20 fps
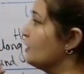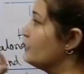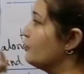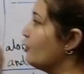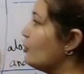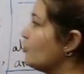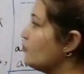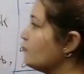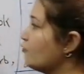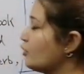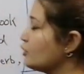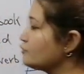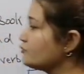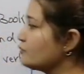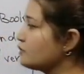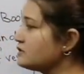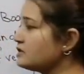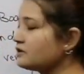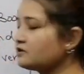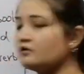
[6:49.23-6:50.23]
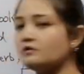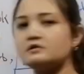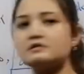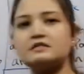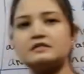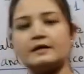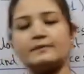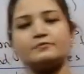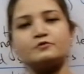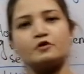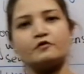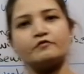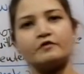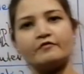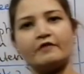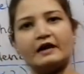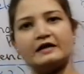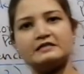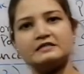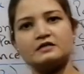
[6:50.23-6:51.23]
Now, what was the concept of
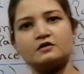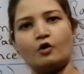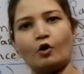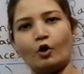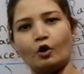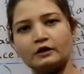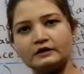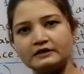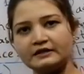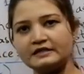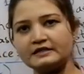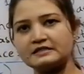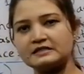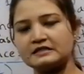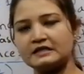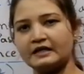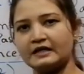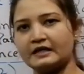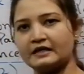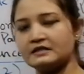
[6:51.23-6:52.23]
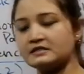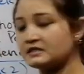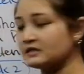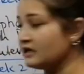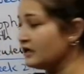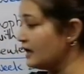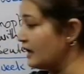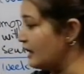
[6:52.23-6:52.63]
revising all these things?